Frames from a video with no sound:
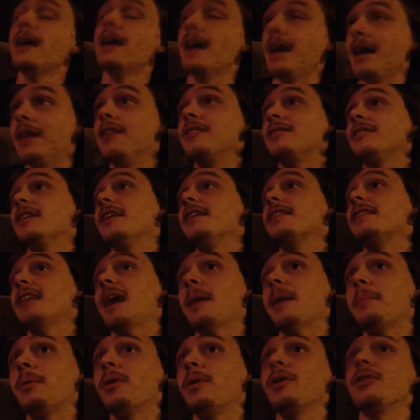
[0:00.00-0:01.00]
And it's like
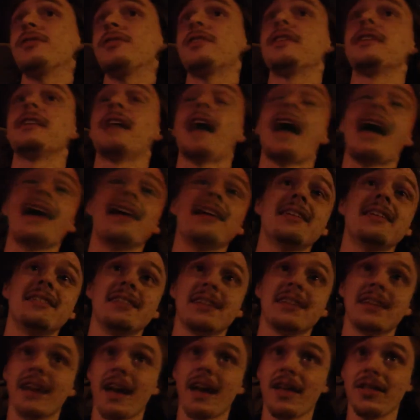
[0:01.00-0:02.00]
that person edited
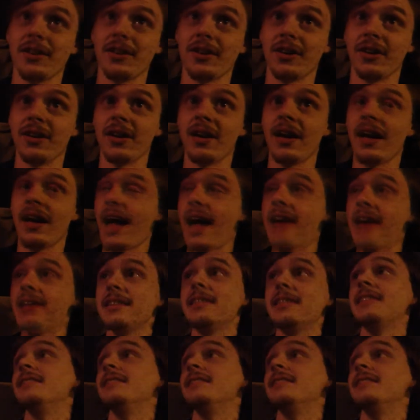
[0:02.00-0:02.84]
together a